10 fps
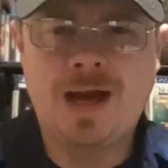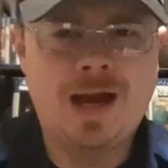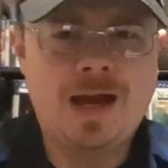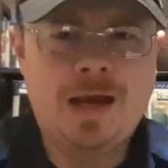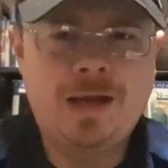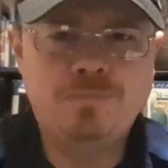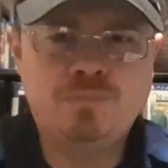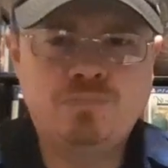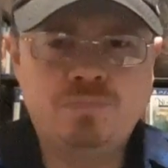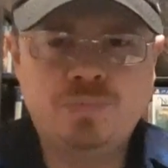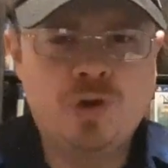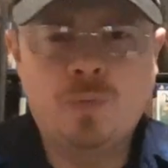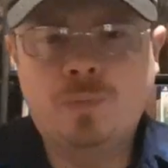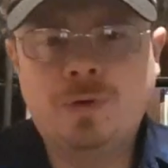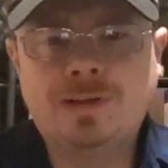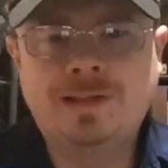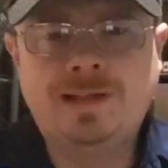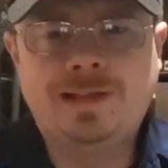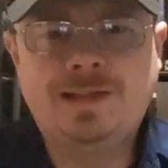I don't really